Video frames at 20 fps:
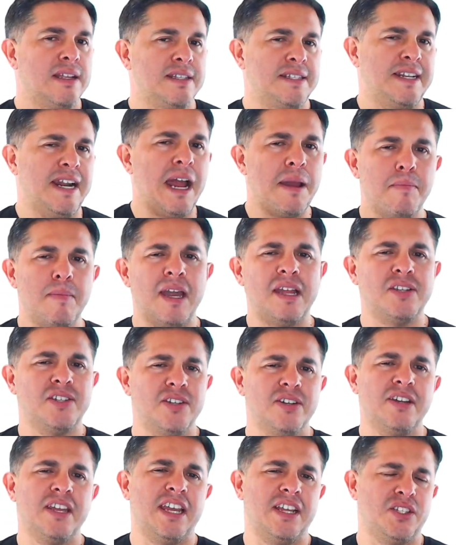Did I
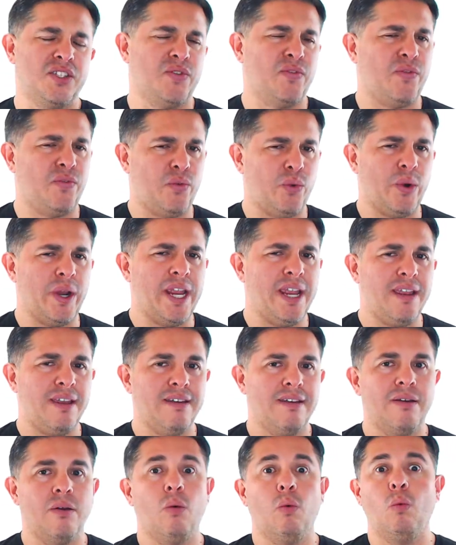mention it's
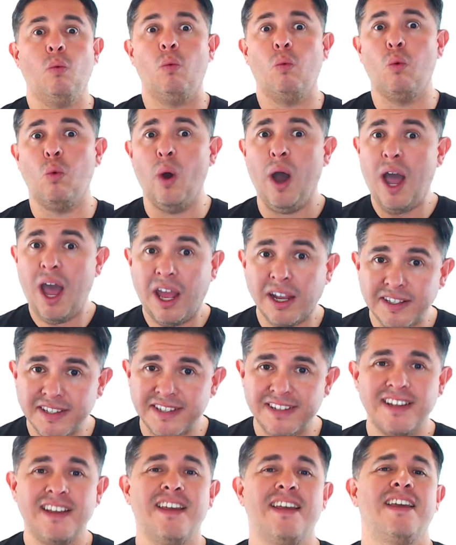free?
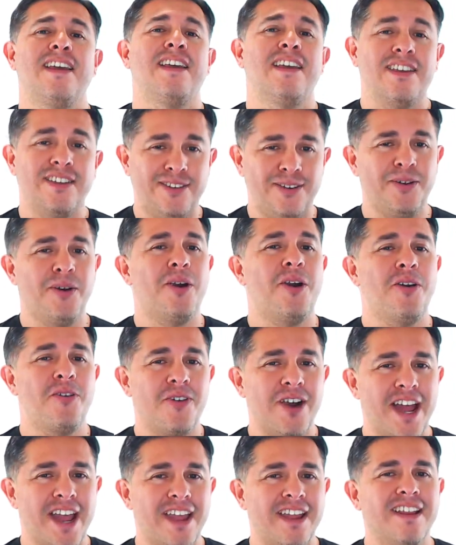What? You heard
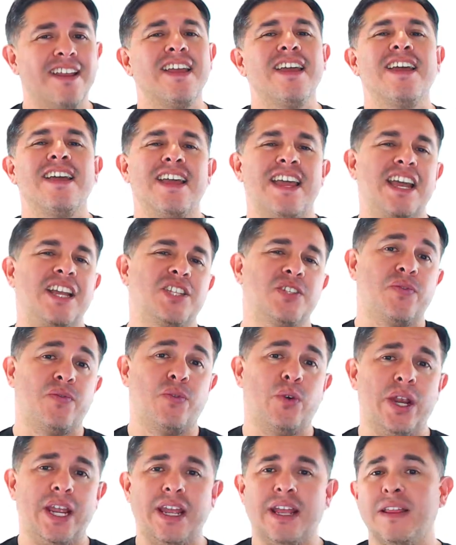right. It's
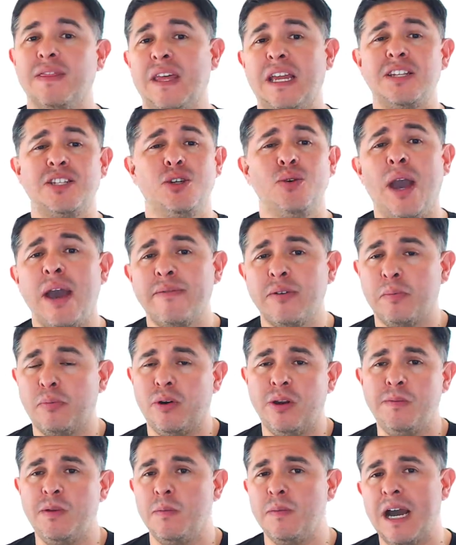free. They do have a
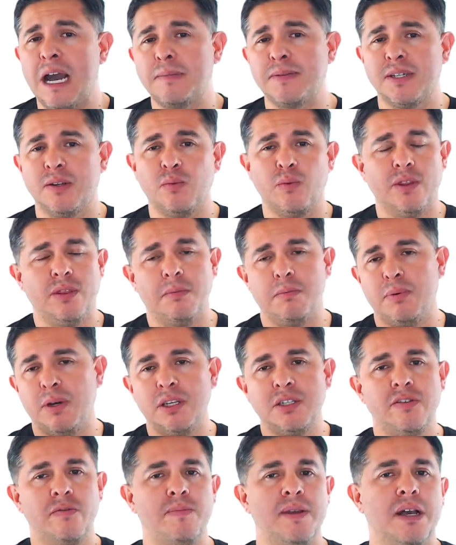premium option with a
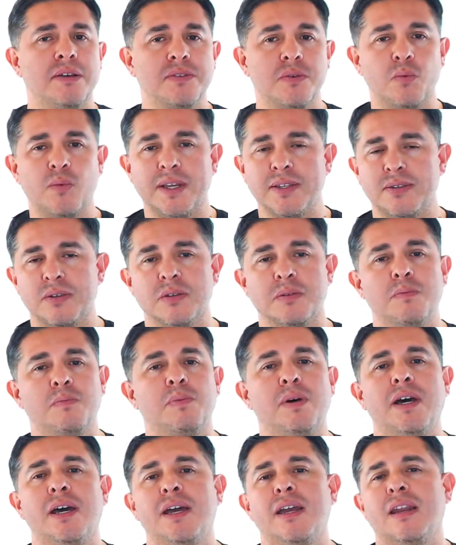bunch of bells and whistles,
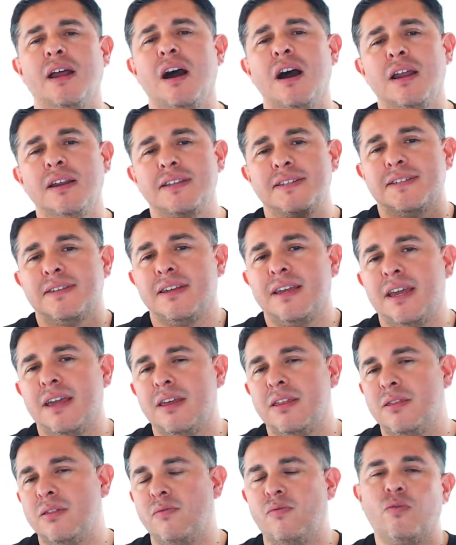but
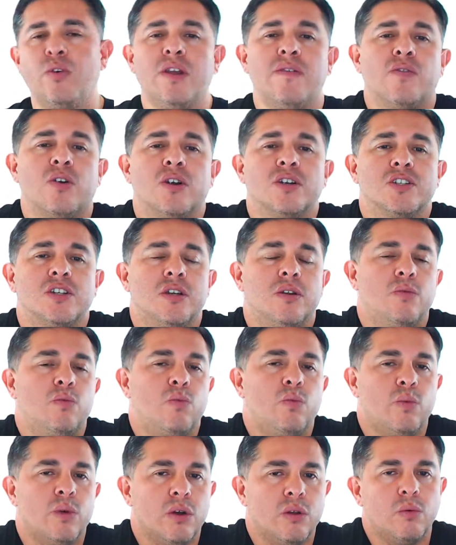honestly, the free
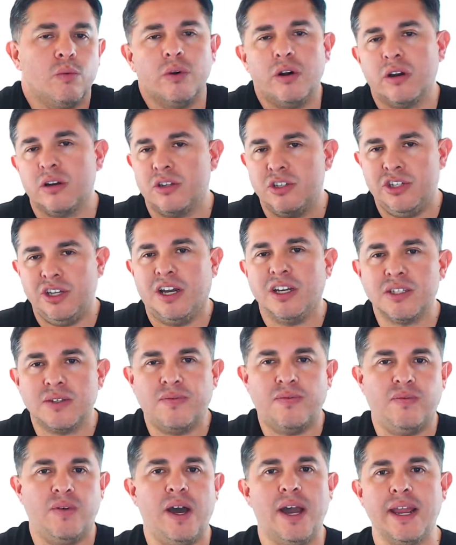version will work just
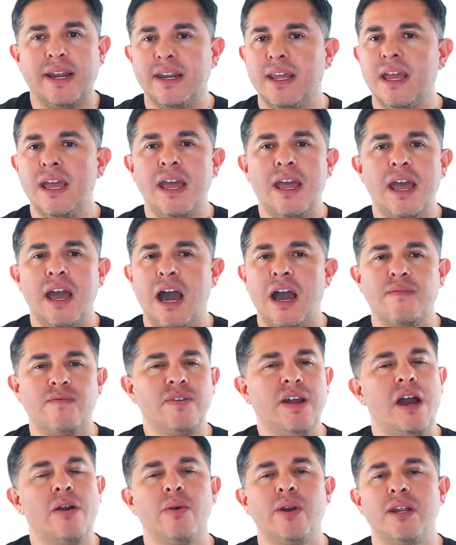fine. I've
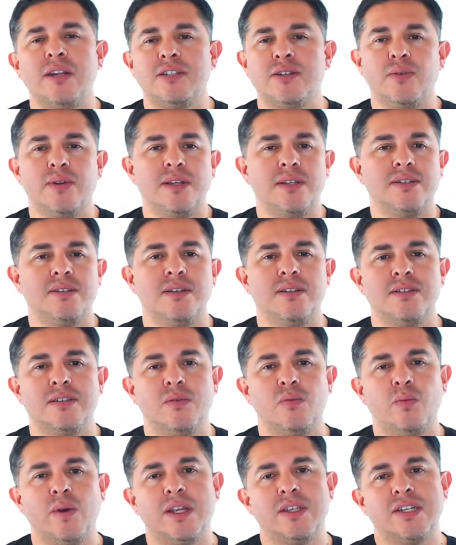not run into an instance
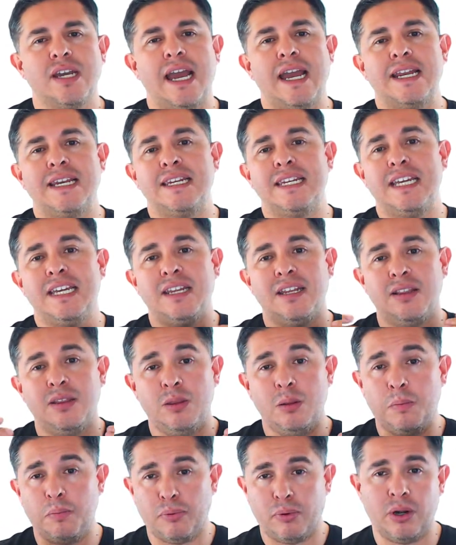in which I
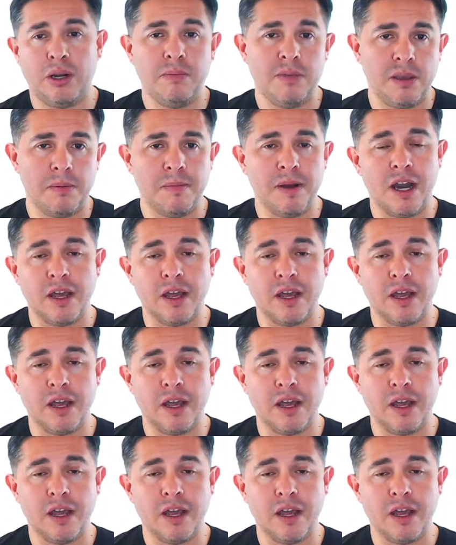needed the premium